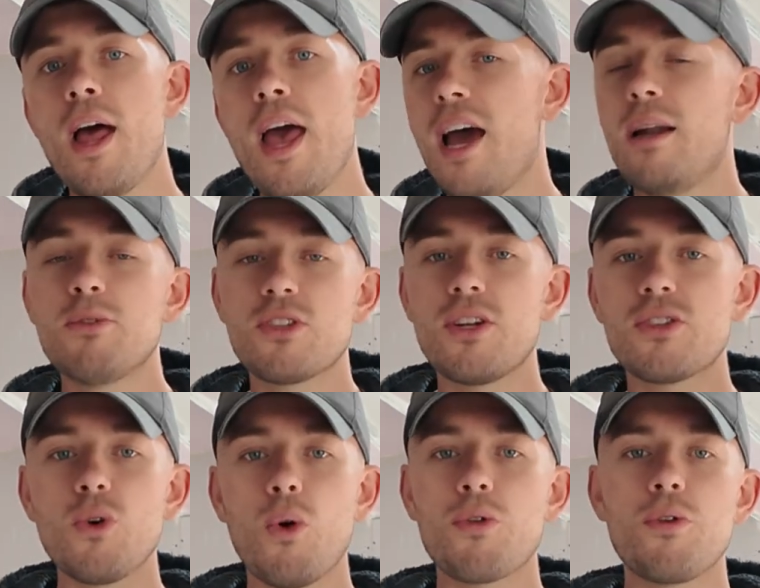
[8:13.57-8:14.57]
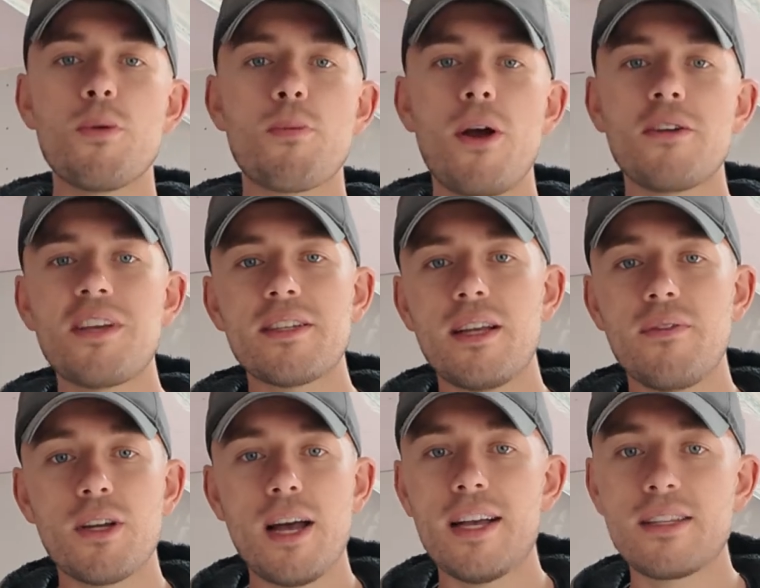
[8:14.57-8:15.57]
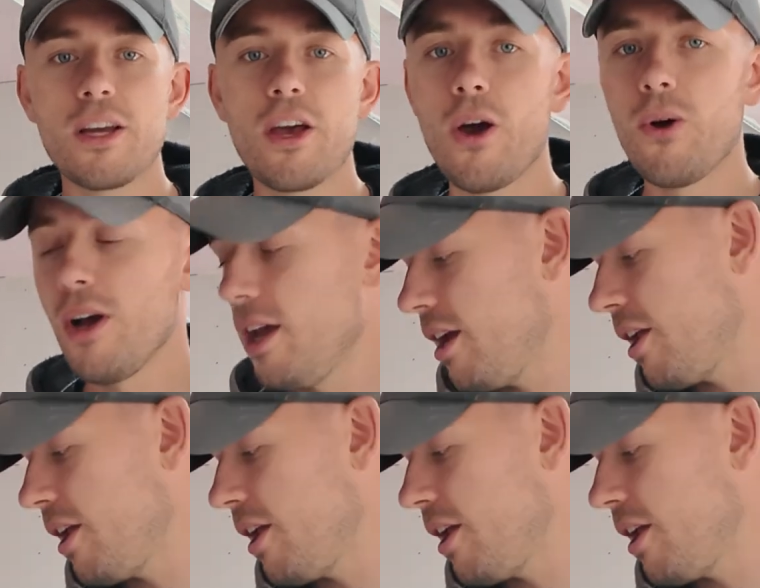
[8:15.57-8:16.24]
And I'm just going to talk through the process as I go,